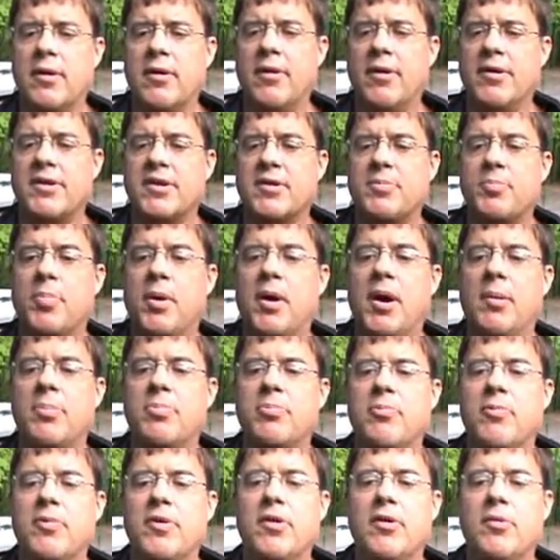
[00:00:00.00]
Here I just
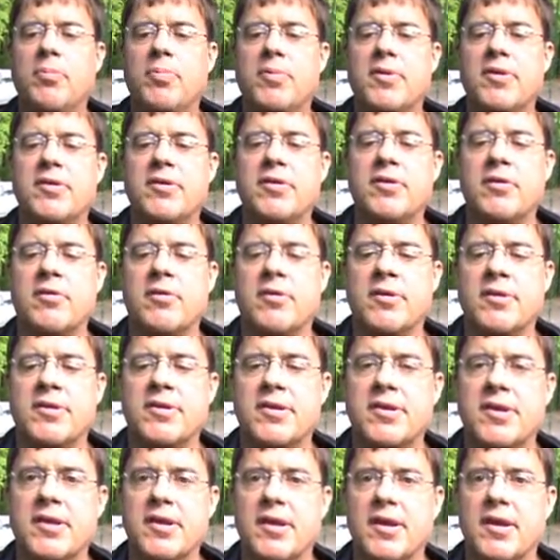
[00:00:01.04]
popped one open as you can
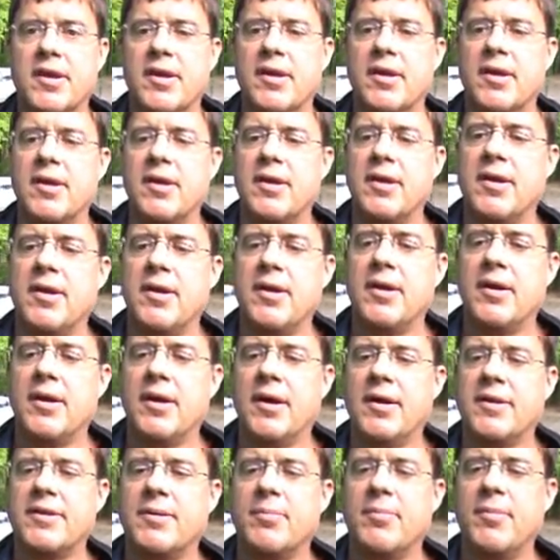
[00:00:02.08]
see.
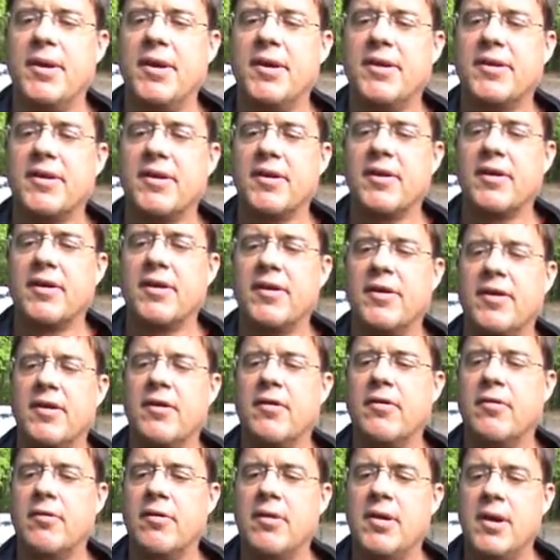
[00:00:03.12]
That's amazing, you
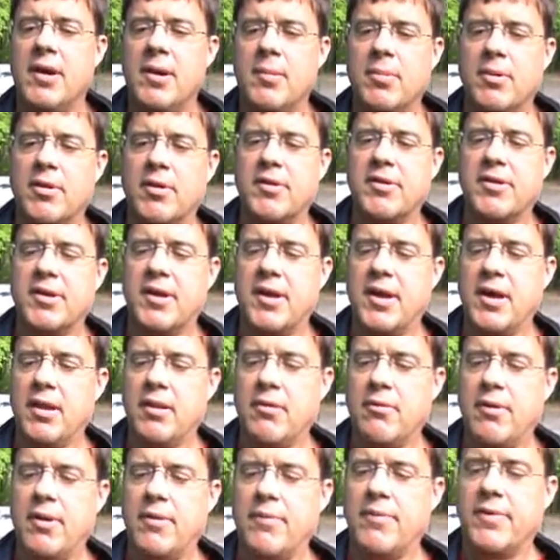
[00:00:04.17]
know. Look at the
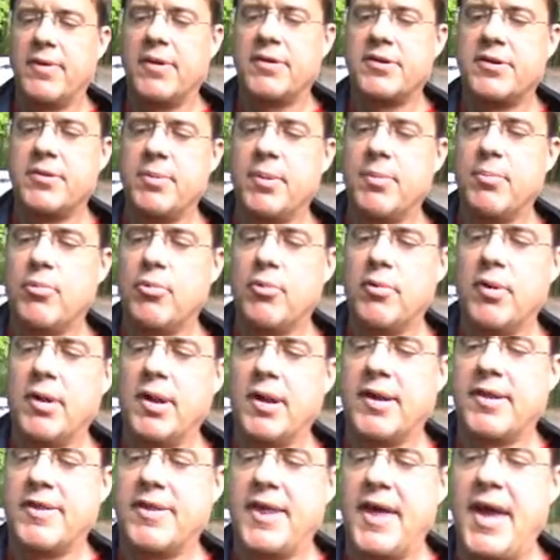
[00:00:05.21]
color of it. It should be more
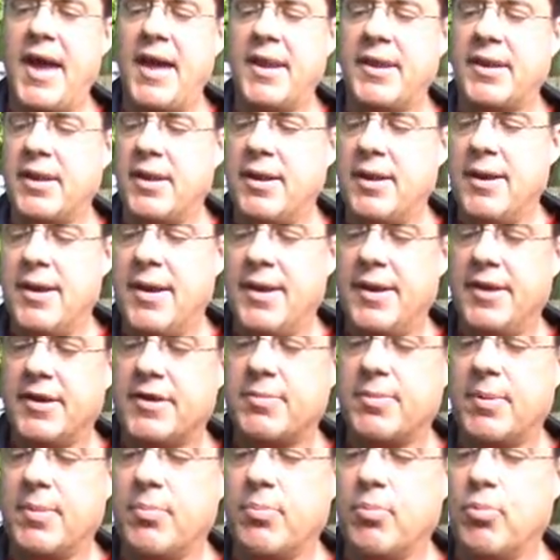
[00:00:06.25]
like that. It
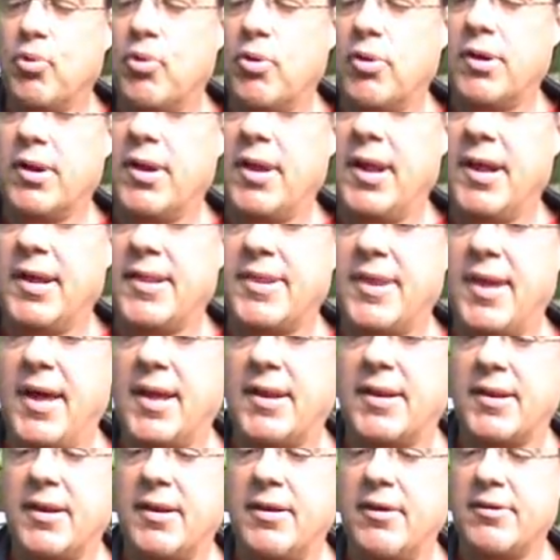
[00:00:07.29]
should be more like
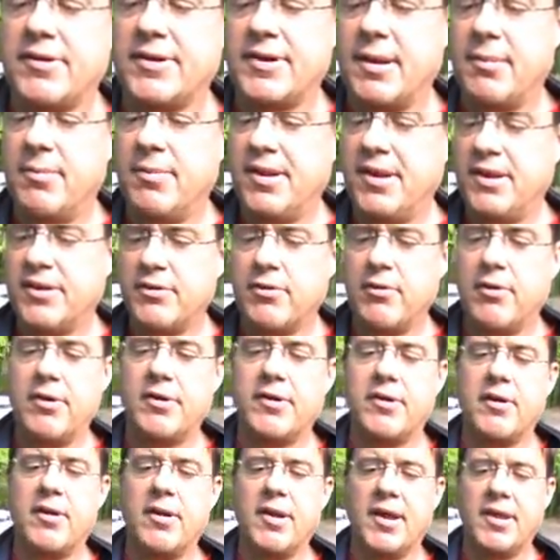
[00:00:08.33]
that. Here, some of these
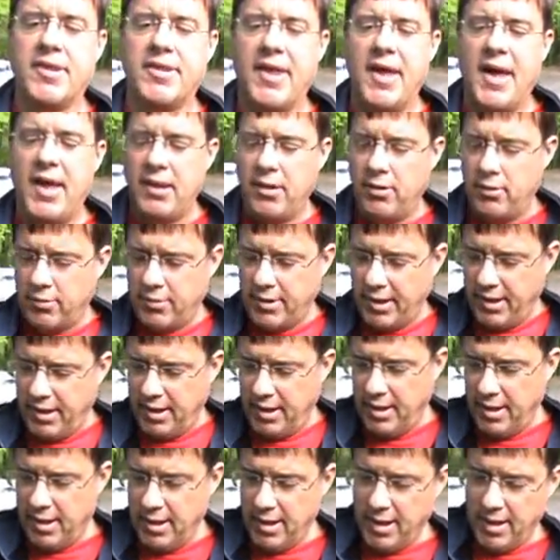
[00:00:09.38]
aren't. They're like that looking.
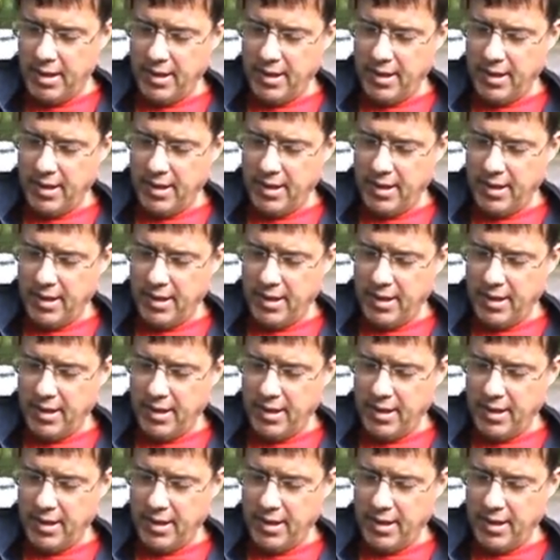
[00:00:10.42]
